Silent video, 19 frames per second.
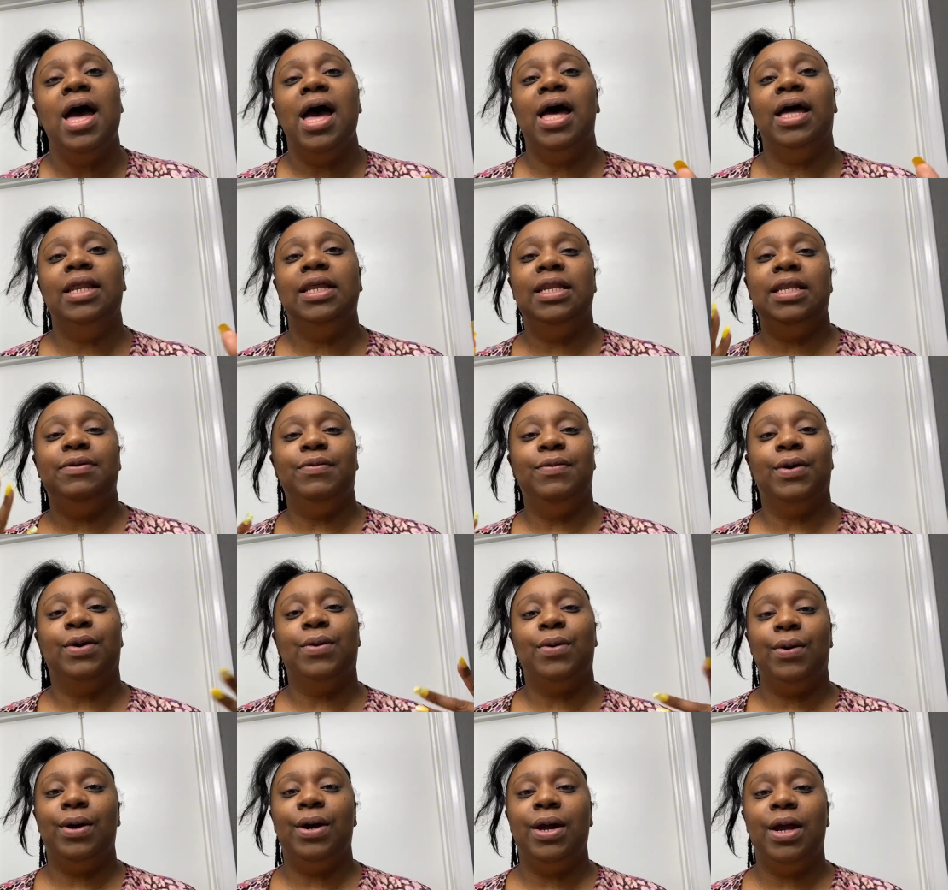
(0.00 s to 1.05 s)
I didn't even
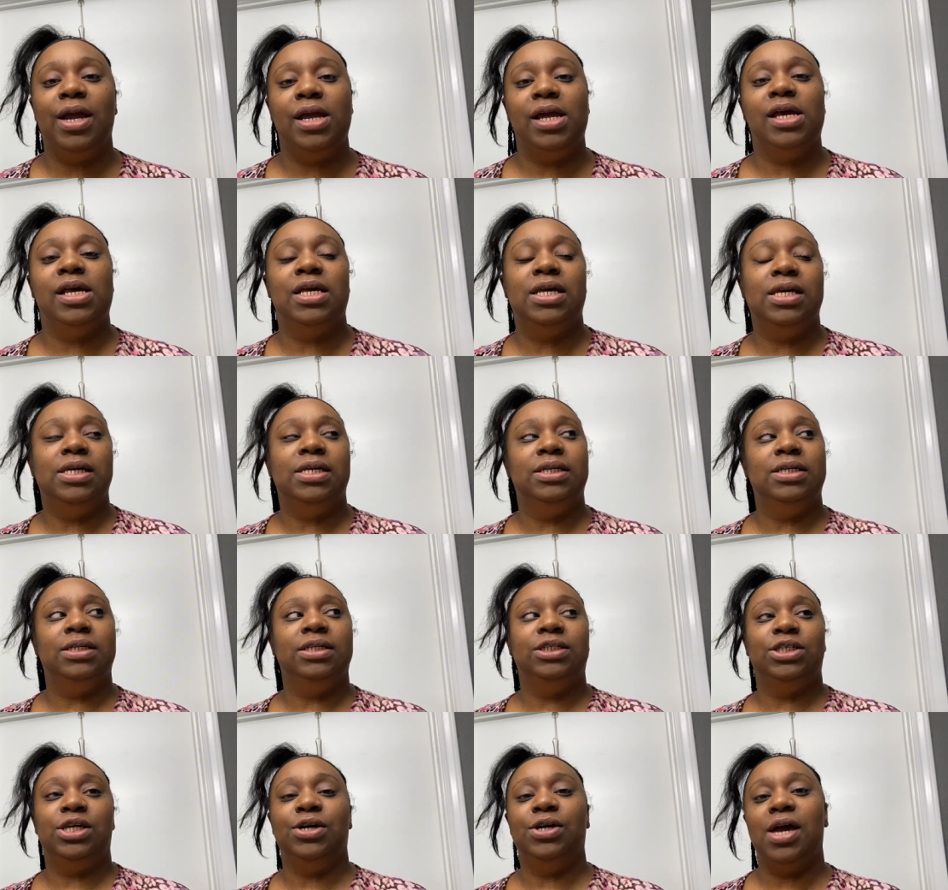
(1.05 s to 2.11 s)
record
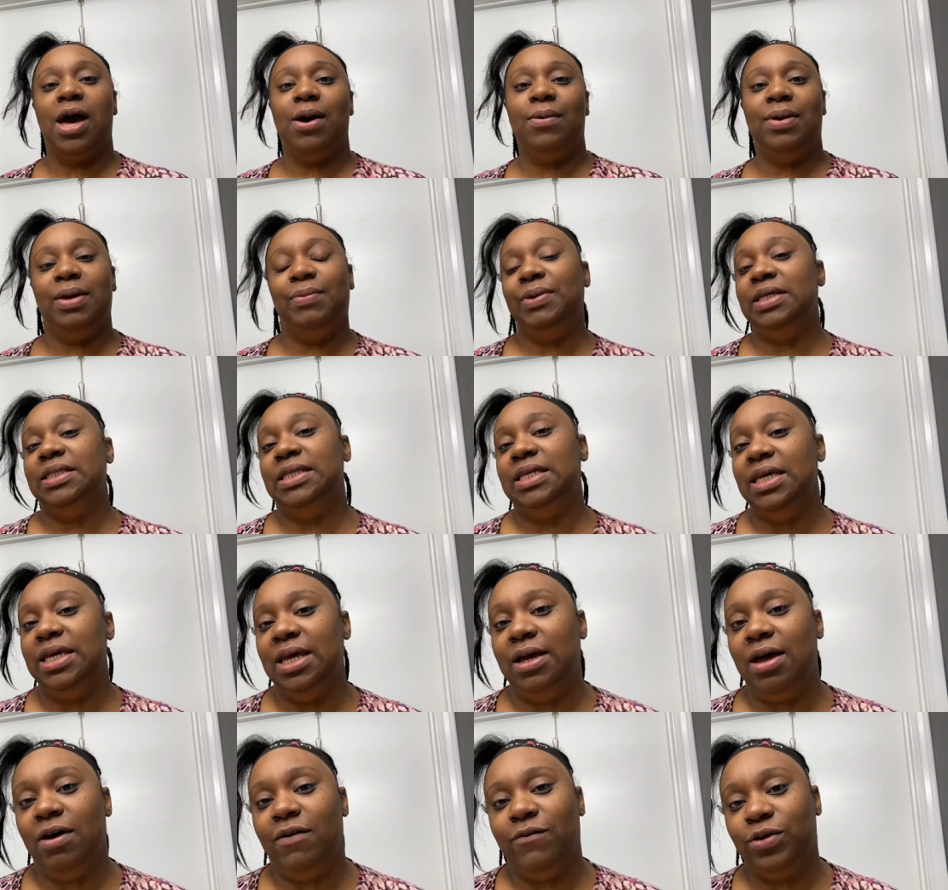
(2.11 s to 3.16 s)
and show y'all what we
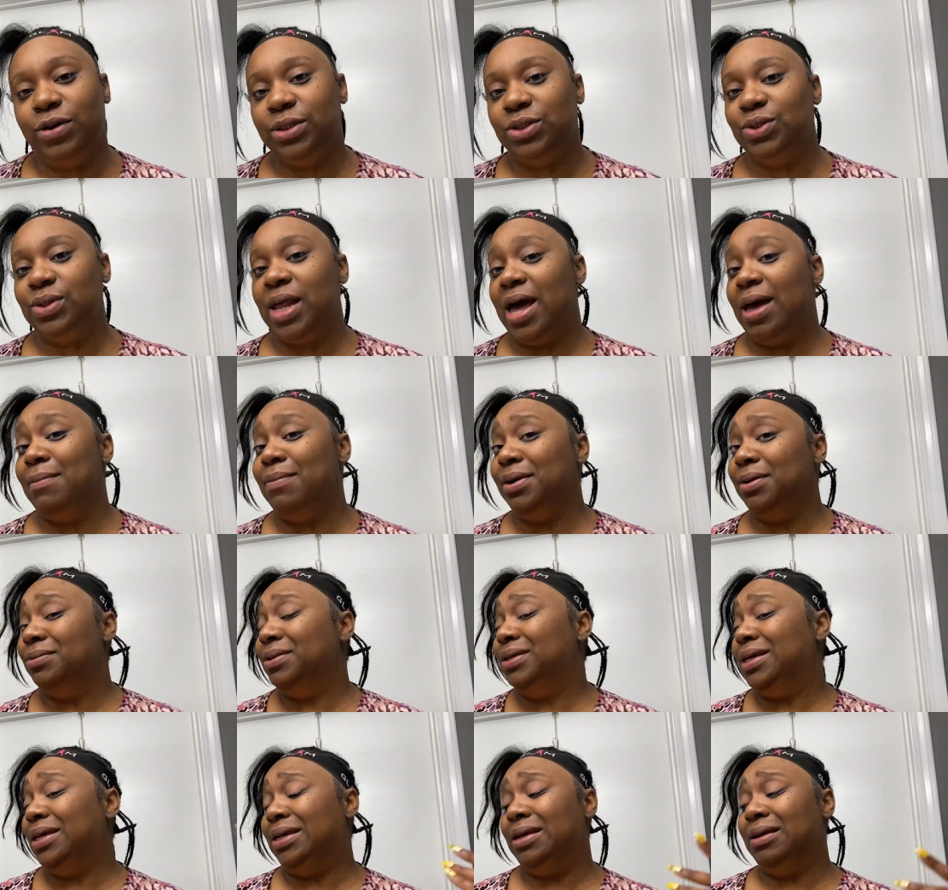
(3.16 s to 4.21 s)
did on fourth of July, but
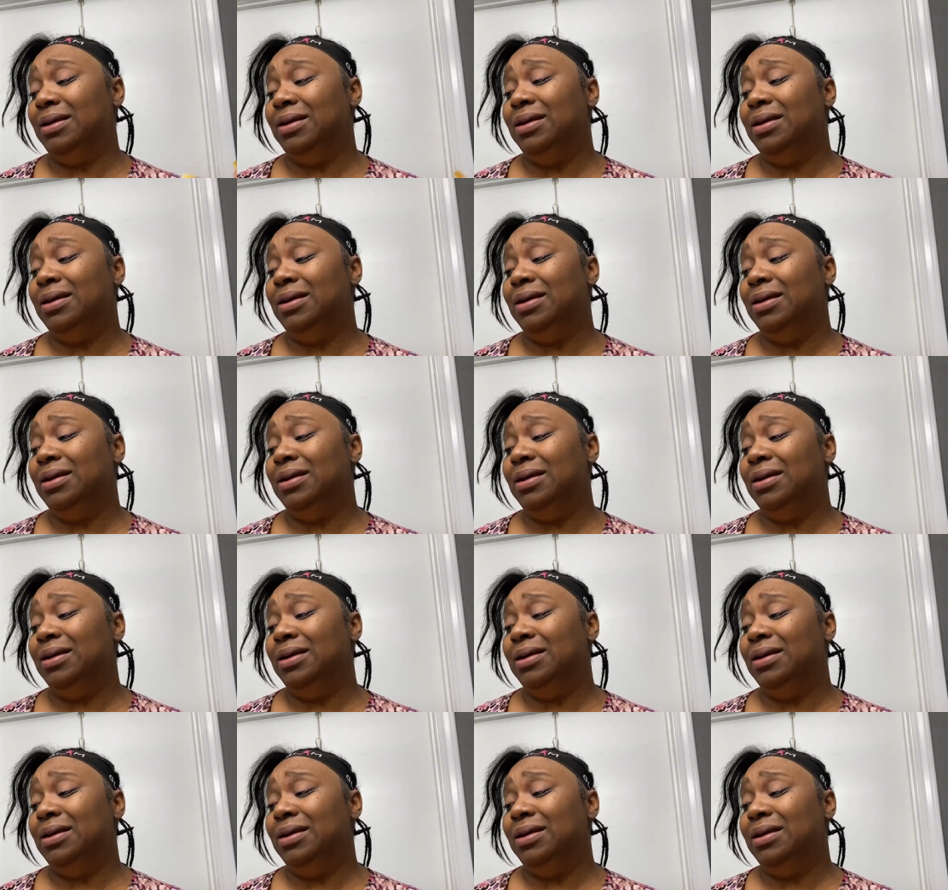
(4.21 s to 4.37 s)
we,